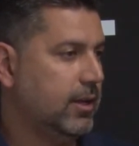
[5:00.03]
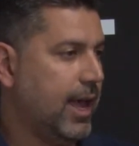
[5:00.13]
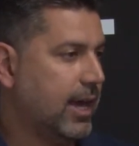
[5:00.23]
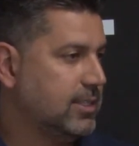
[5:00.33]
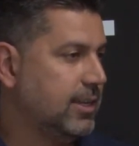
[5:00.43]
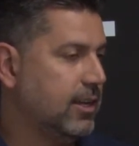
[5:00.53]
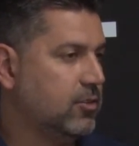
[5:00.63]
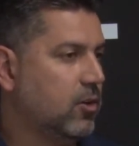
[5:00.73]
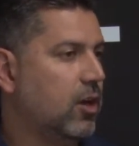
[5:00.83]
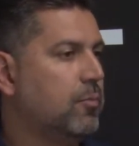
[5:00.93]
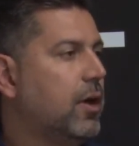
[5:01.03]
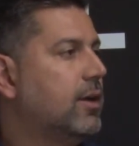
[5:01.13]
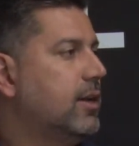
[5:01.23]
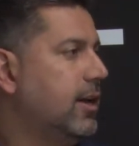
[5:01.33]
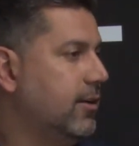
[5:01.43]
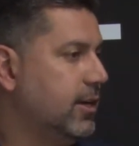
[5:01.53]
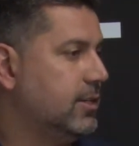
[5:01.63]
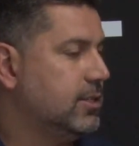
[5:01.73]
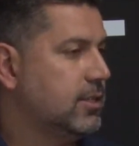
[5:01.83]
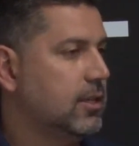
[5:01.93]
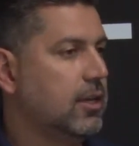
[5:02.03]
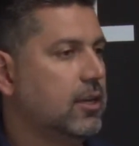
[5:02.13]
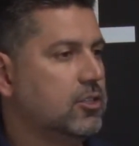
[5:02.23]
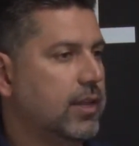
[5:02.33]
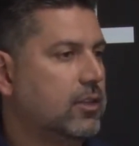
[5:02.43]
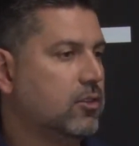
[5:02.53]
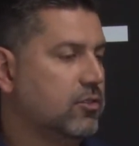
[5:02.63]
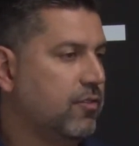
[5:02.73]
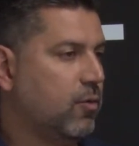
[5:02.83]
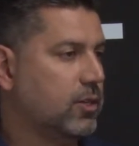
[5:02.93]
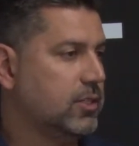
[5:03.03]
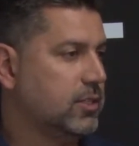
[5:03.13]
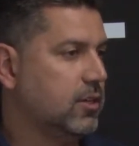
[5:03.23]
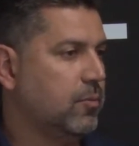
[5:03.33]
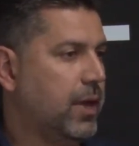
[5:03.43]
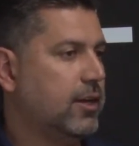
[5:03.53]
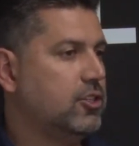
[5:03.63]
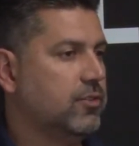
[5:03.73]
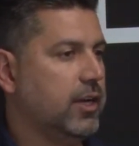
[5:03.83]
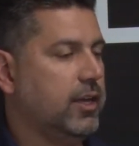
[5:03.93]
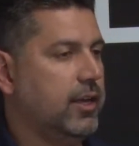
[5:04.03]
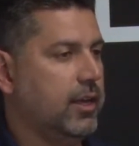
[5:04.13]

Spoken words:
accidental unbonded areas, so that those forces don't penetrate